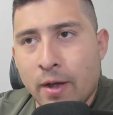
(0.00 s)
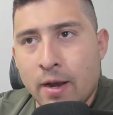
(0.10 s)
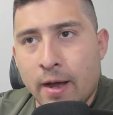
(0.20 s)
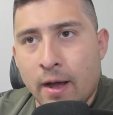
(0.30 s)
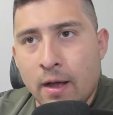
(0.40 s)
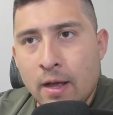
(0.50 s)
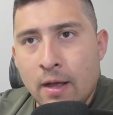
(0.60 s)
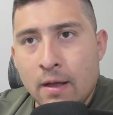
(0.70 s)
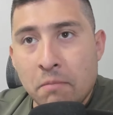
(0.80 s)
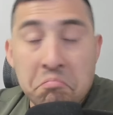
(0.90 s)
And
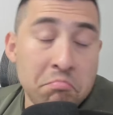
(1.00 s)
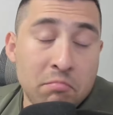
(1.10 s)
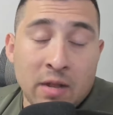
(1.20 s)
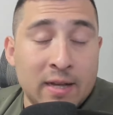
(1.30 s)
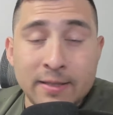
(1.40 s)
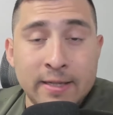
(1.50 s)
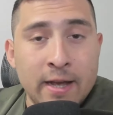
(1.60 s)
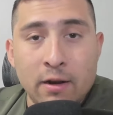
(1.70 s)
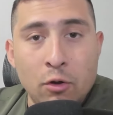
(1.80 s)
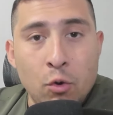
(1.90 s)
like I
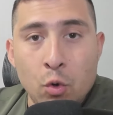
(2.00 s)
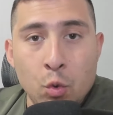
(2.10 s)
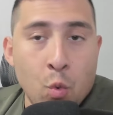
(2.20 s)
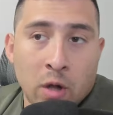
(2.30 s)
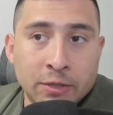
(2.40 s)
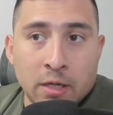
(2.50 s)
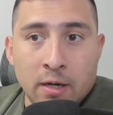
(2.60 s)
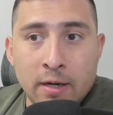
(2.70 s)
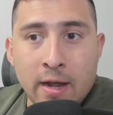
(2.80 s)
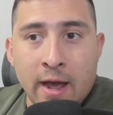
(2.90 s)
said, well done.